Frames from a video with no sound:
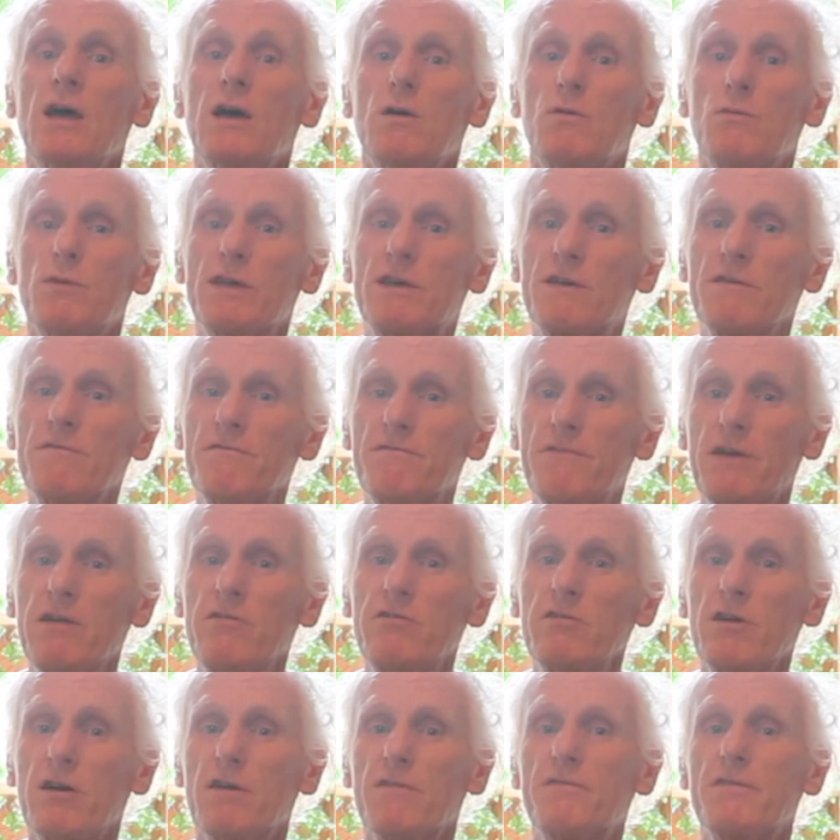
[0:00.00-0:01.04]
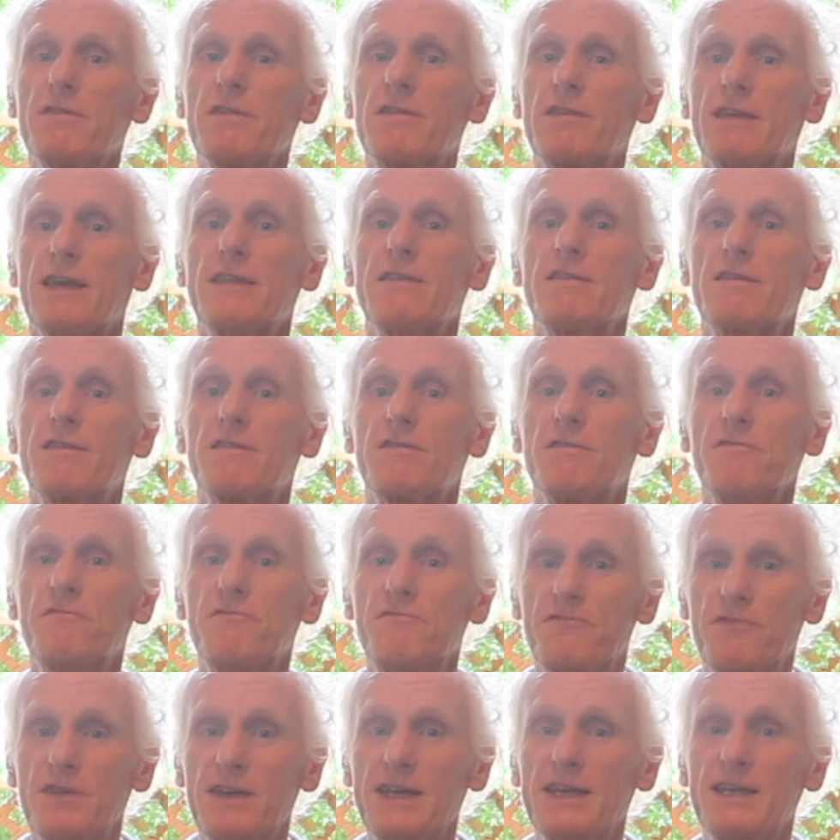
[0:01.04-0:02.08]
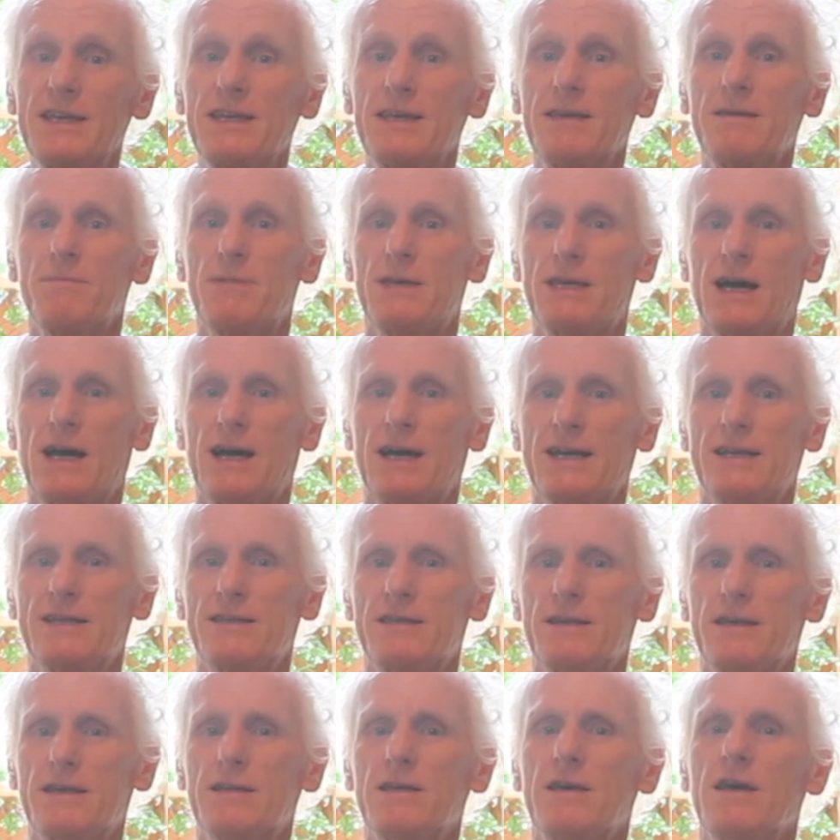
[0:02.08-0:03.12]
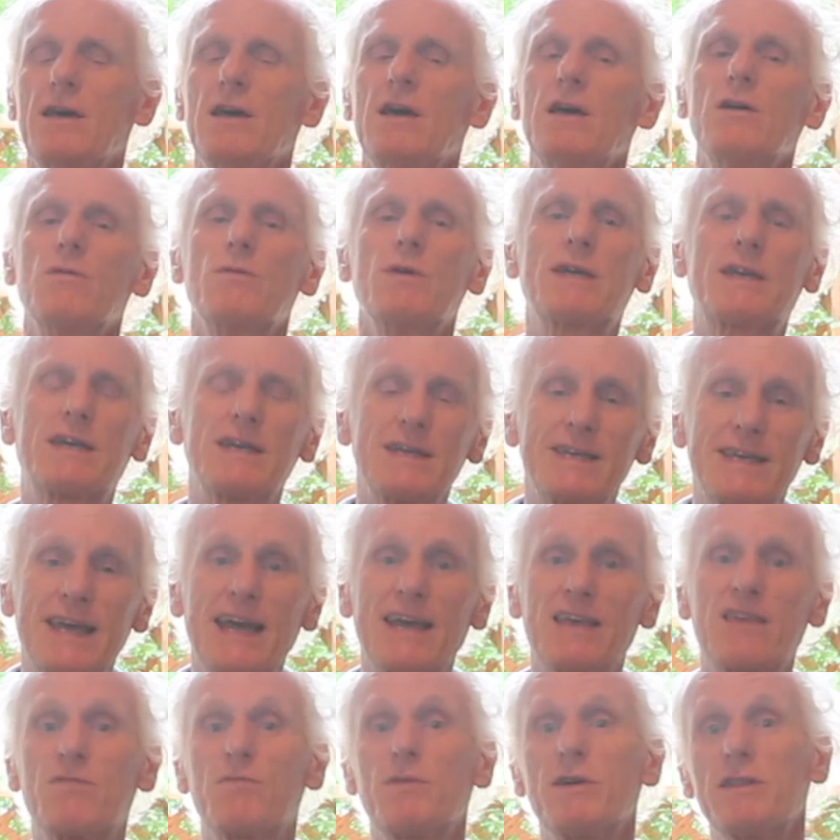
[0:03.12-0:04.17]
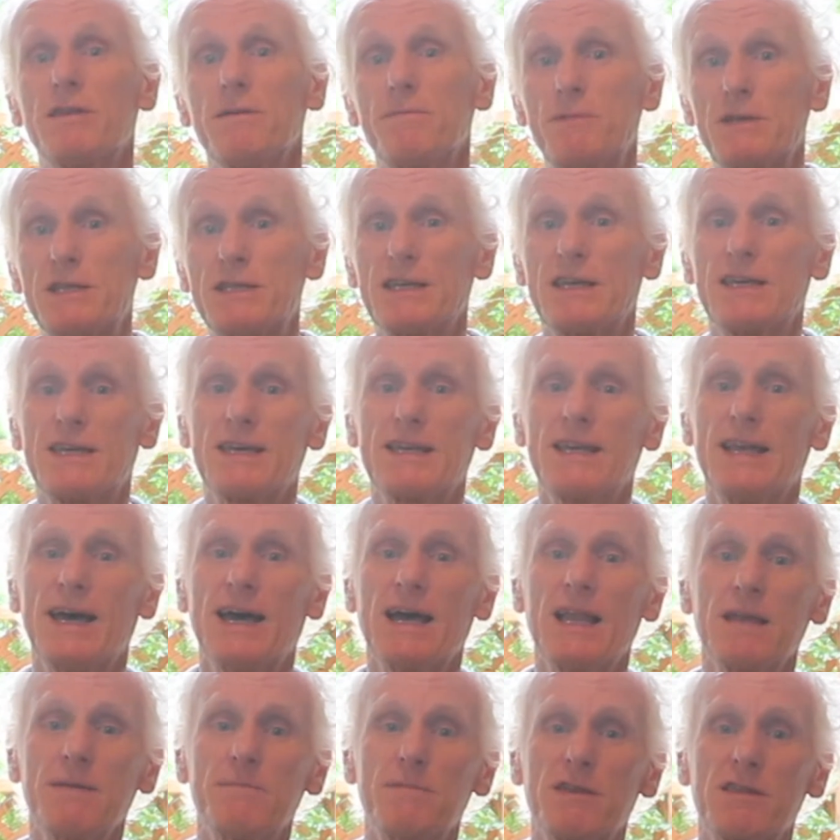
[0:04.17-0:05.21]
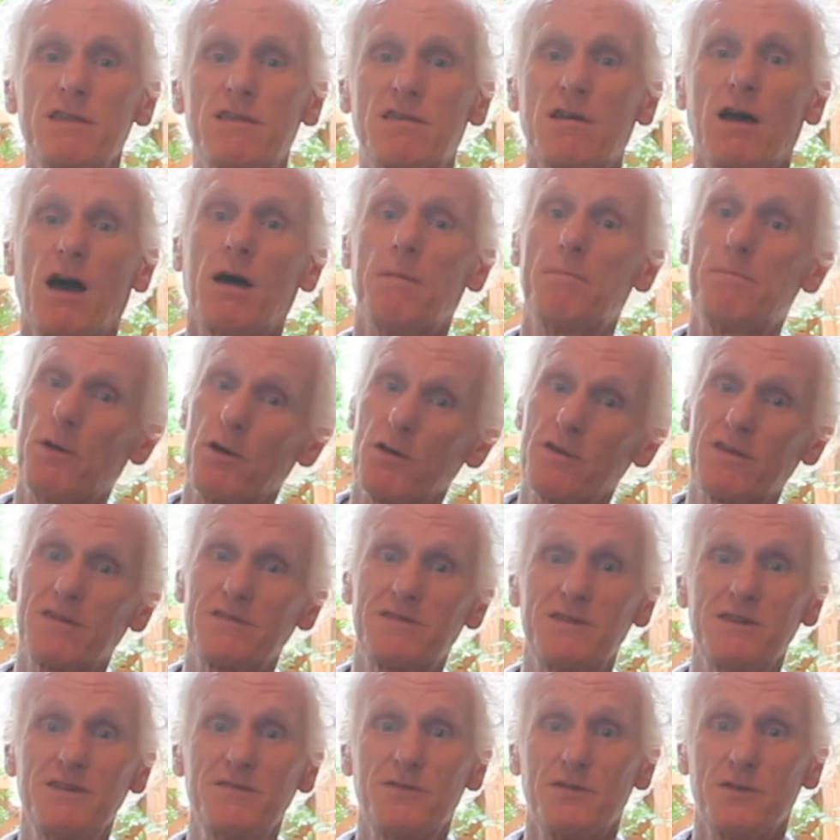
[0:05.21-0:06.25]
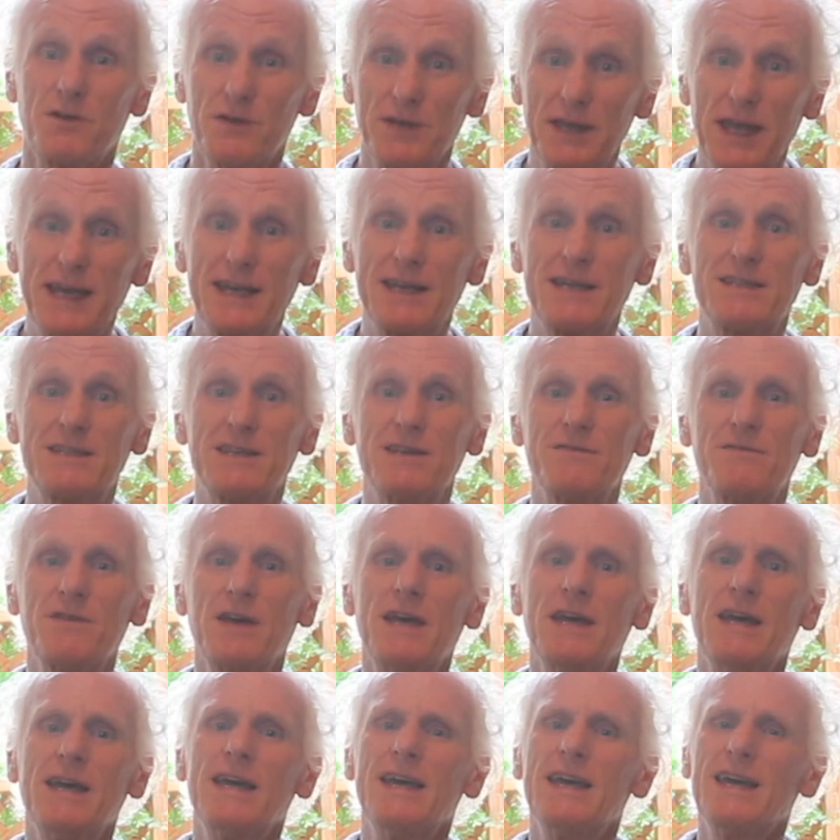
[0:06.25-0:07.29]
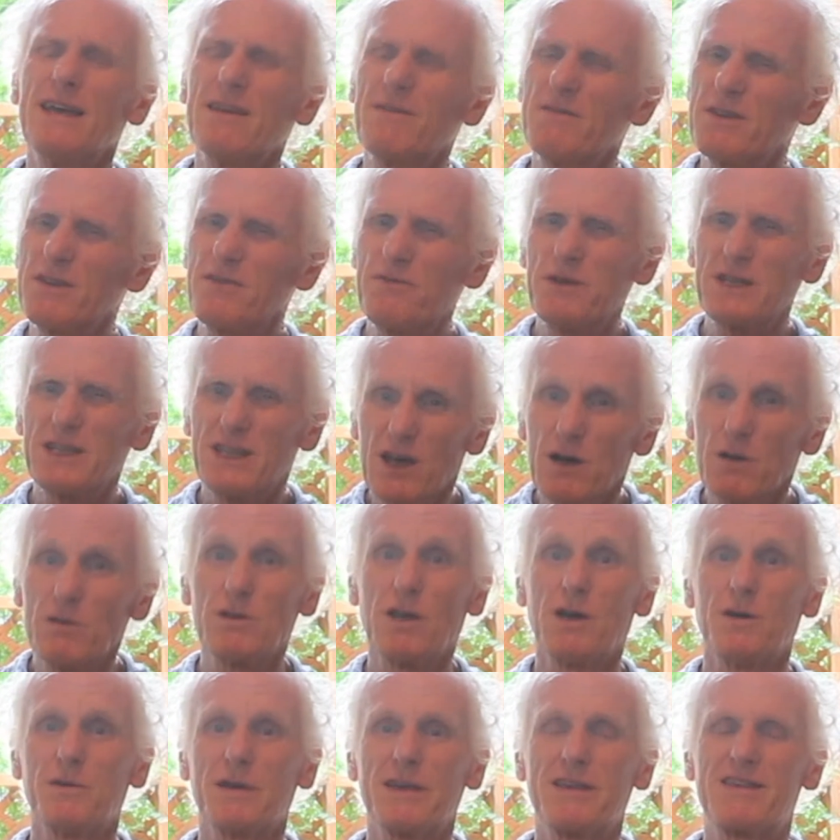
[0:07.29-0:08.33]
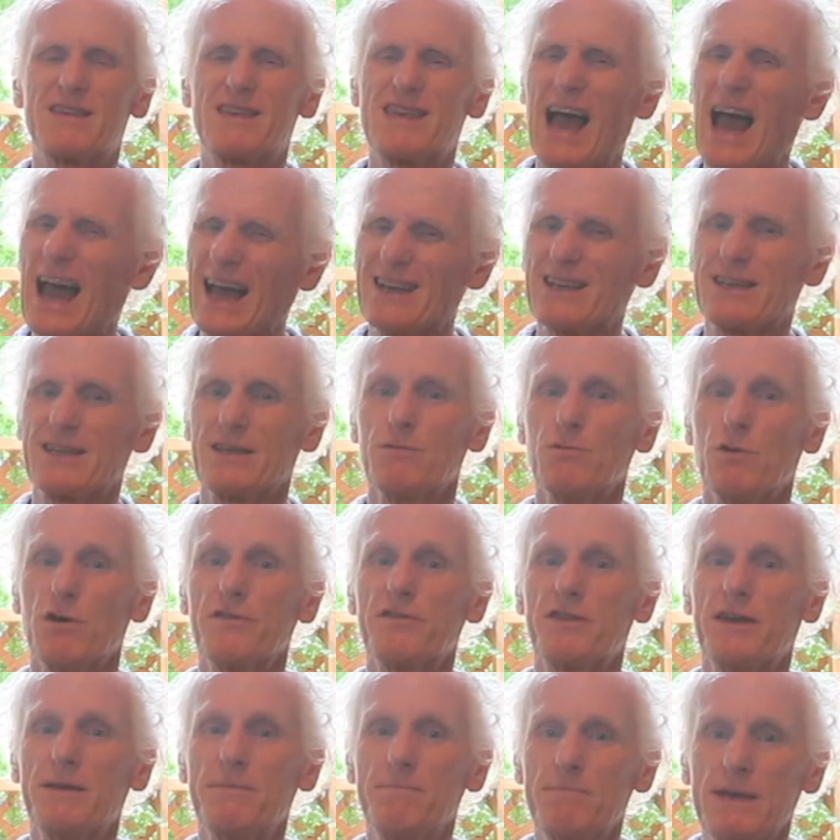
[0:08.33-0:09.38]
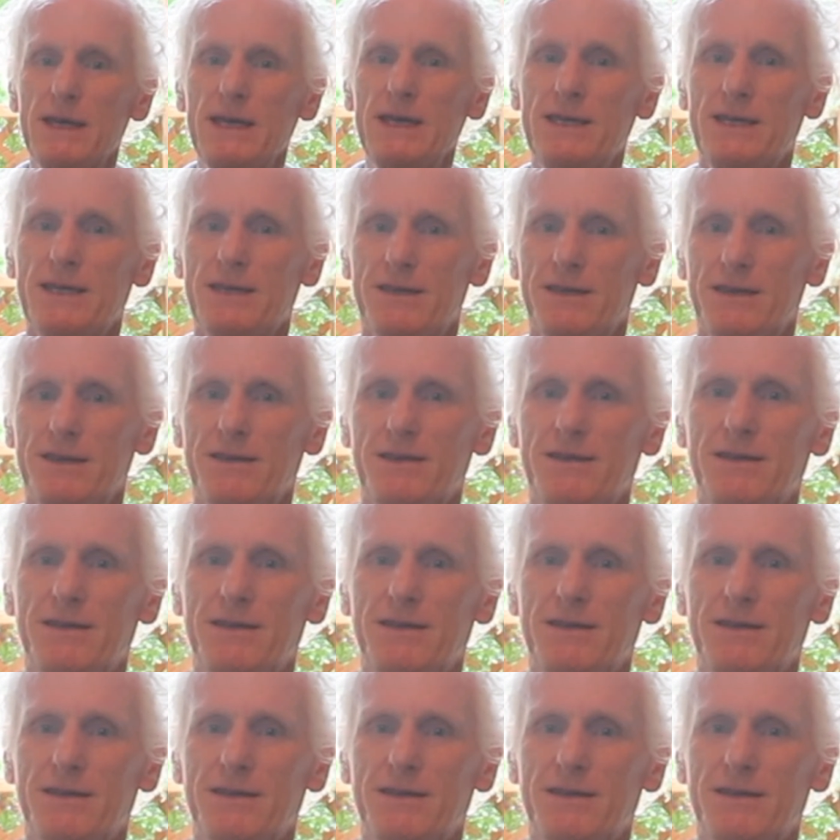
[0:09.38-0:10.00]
we can very often sense the feeling behind it. We can guess whether particular elements are positive or negative, even if we don't know exactly what they mean.